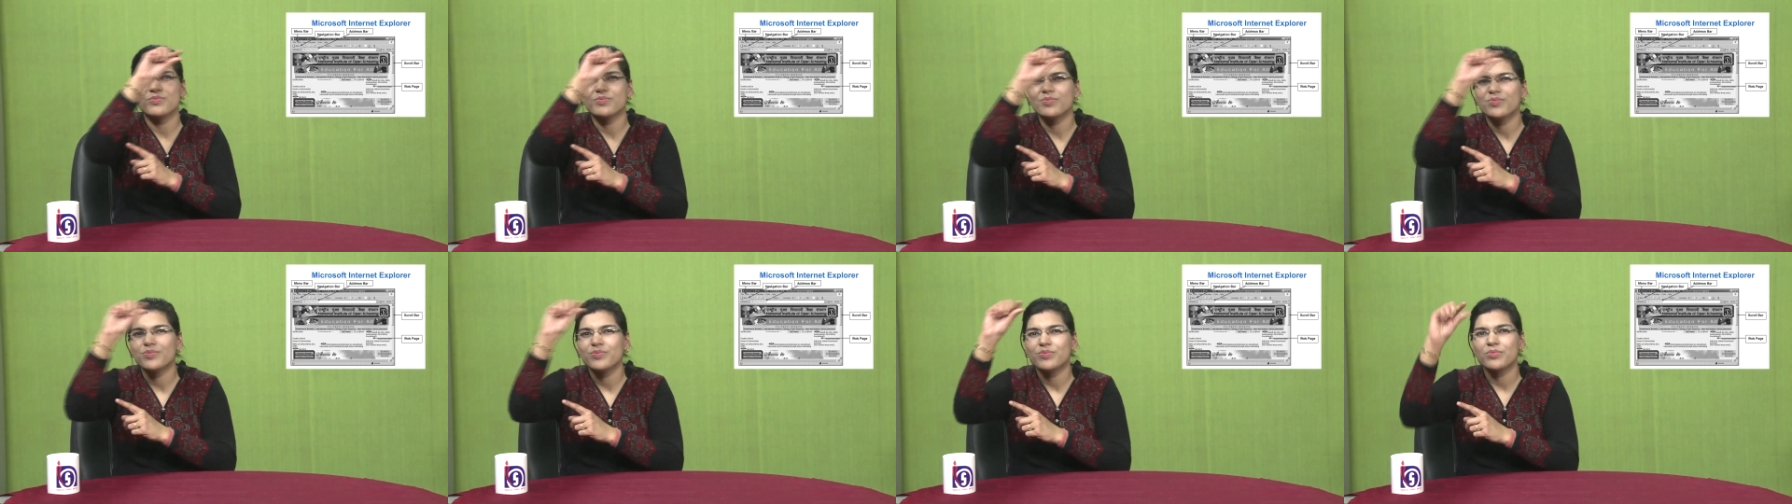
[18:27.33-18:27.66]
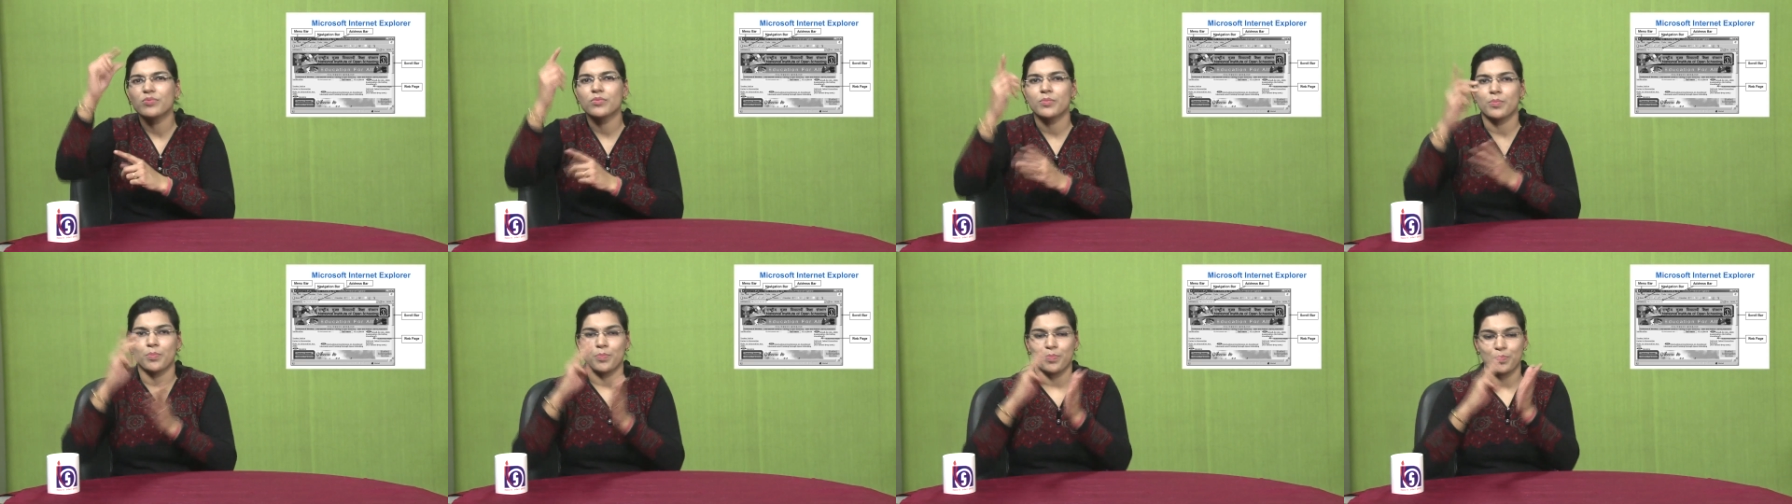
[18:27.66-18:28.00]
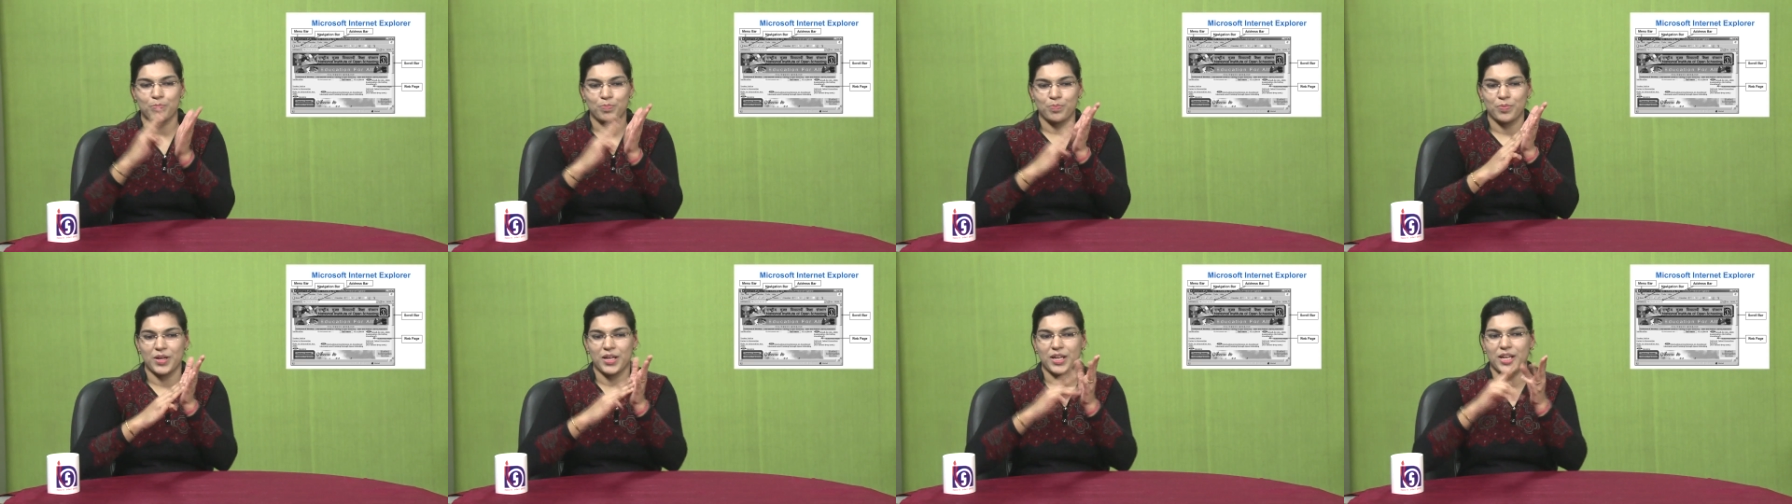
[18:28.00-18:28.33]
a
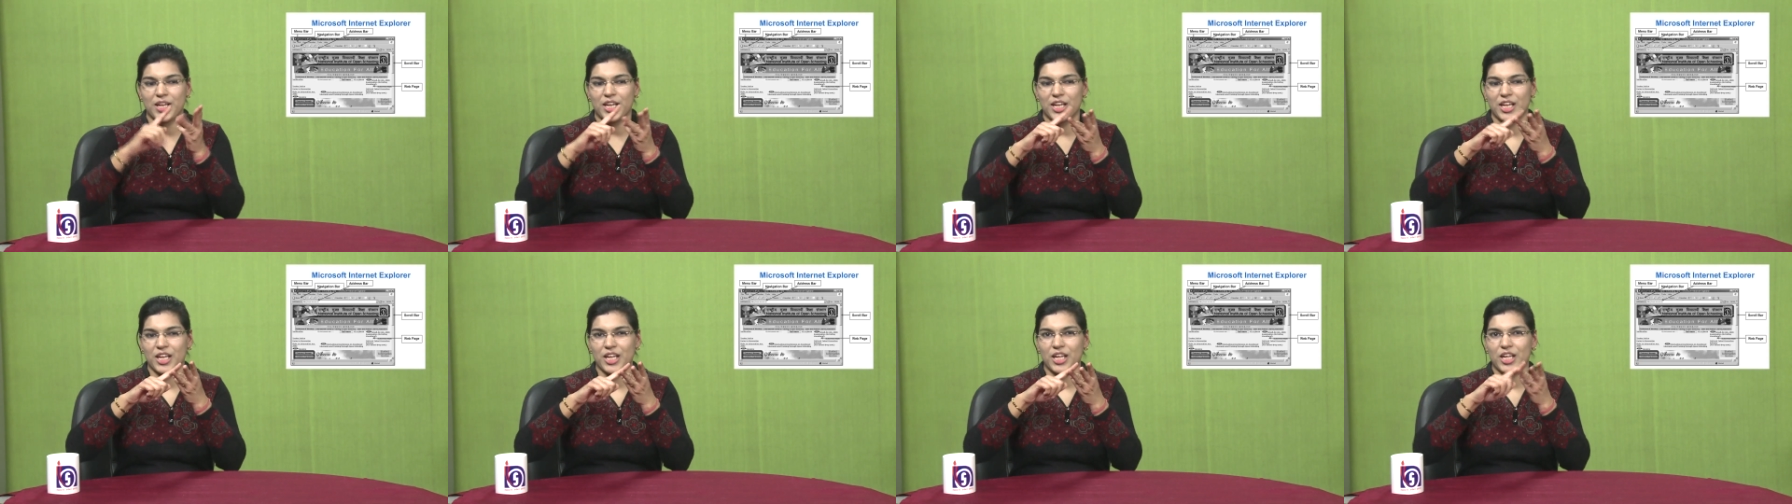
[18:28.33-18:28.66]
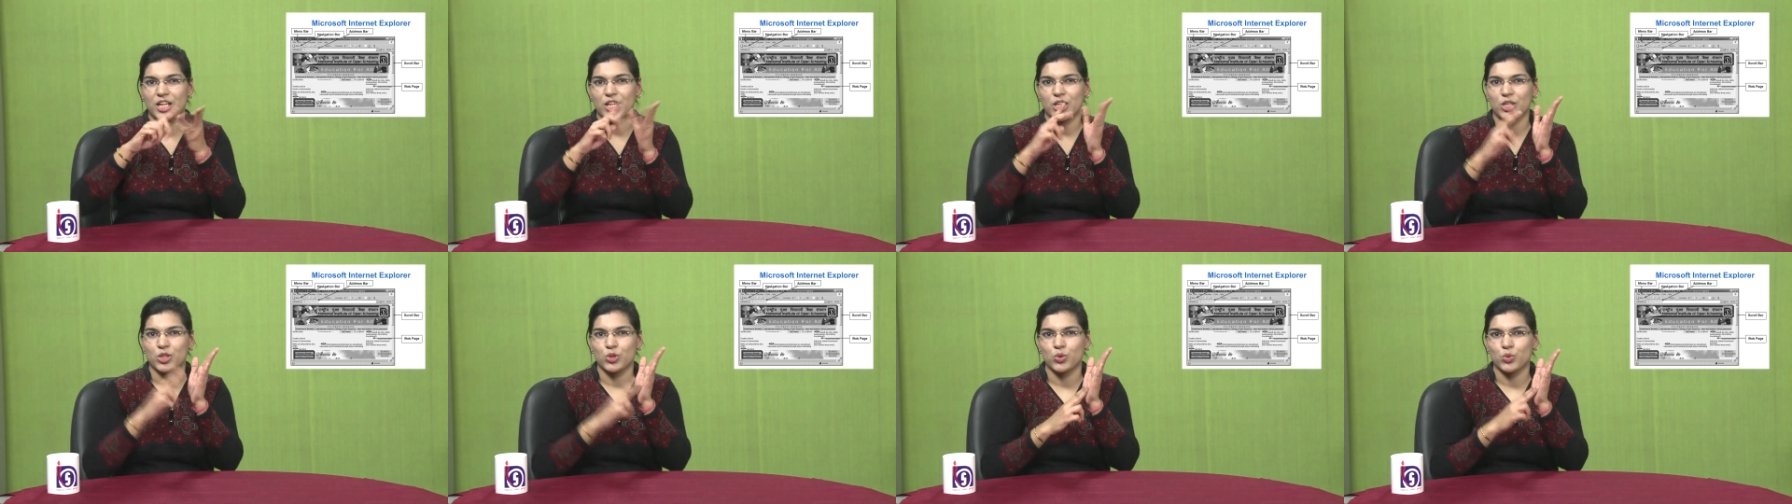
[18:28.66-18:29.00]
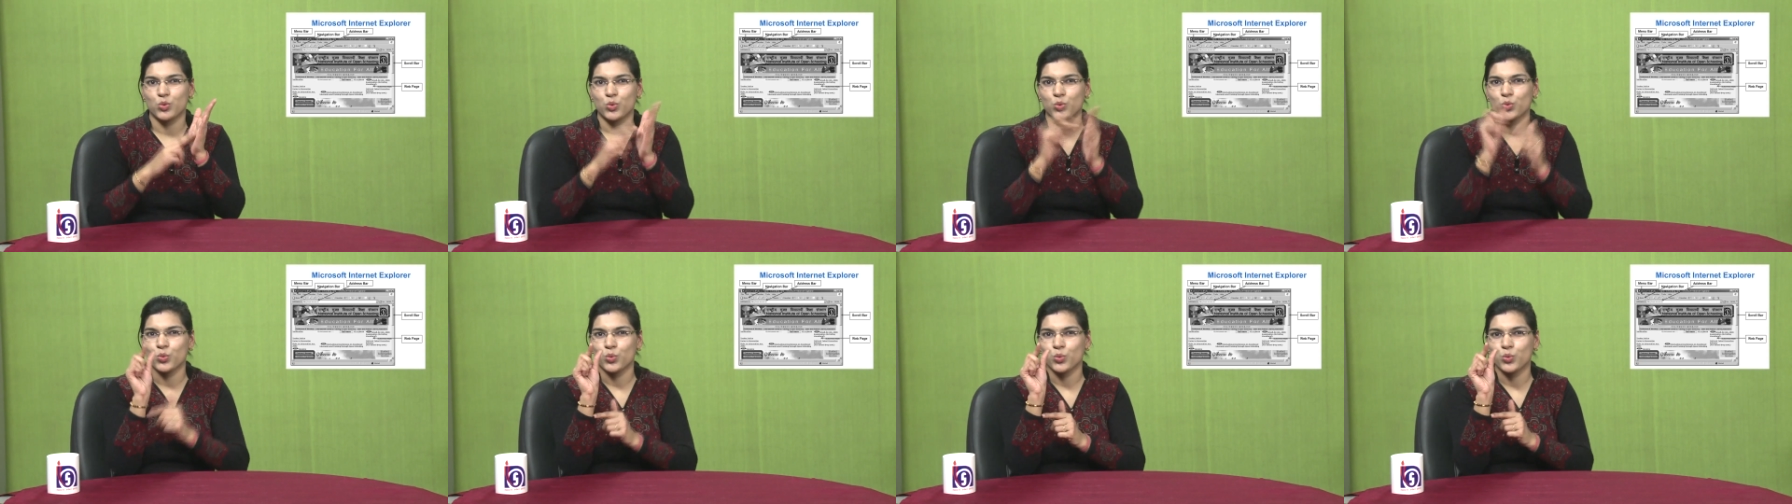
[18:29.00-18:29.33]
website open of
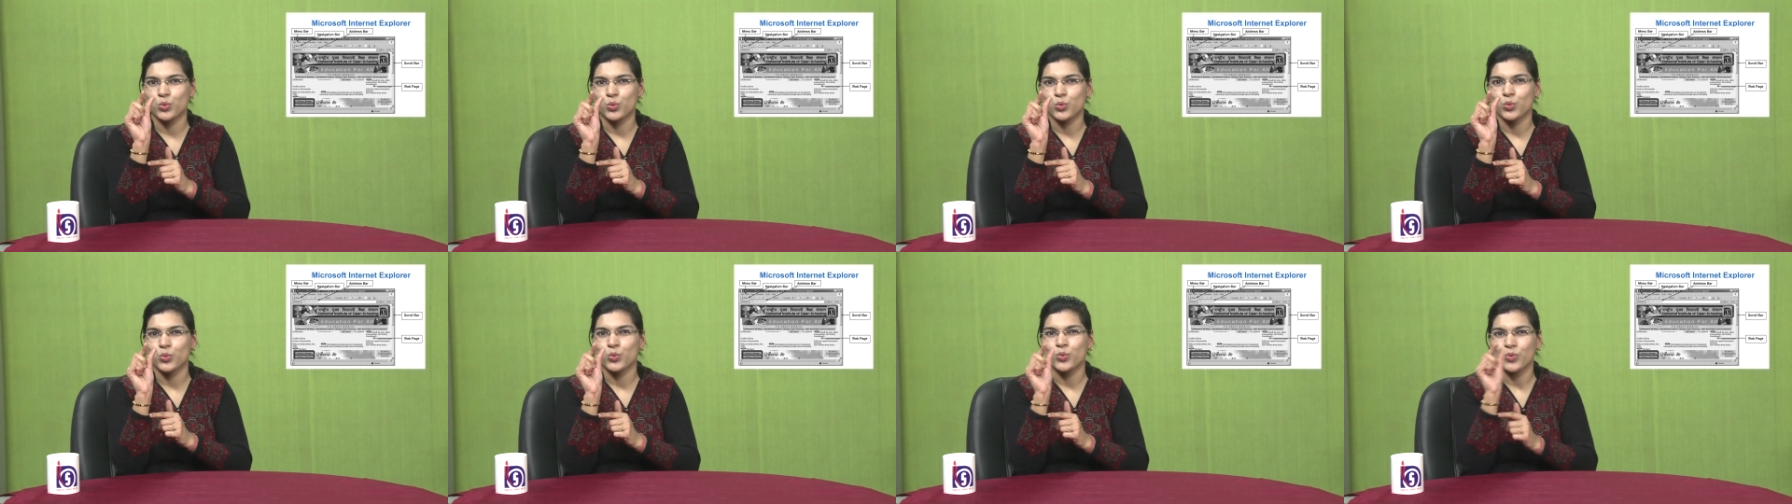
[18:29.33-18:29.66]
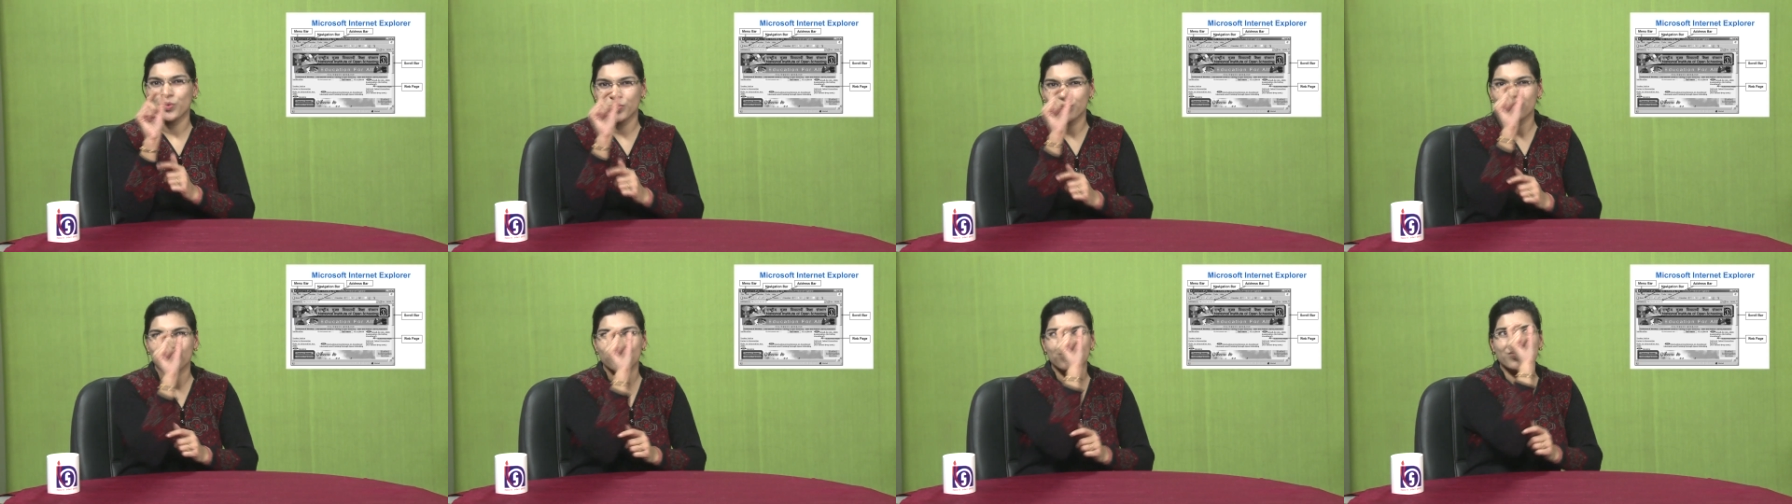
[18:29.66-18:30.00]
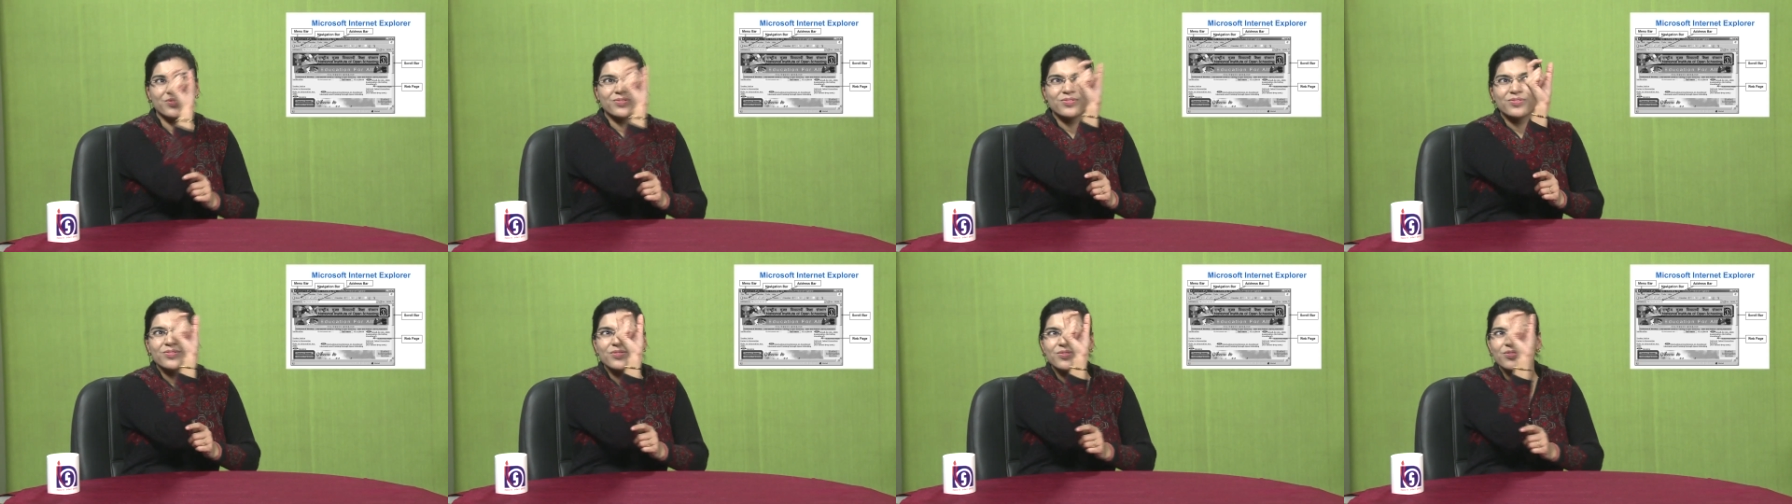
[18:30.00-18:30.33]

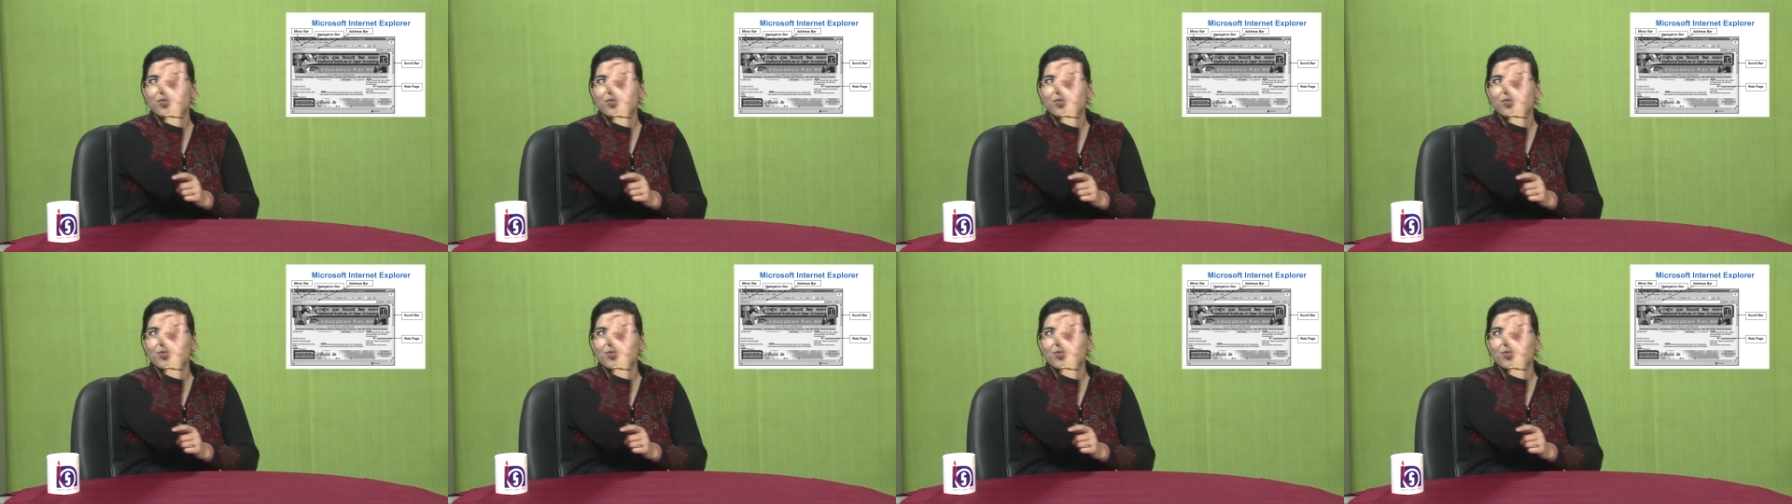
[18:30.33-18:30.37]
NIOS.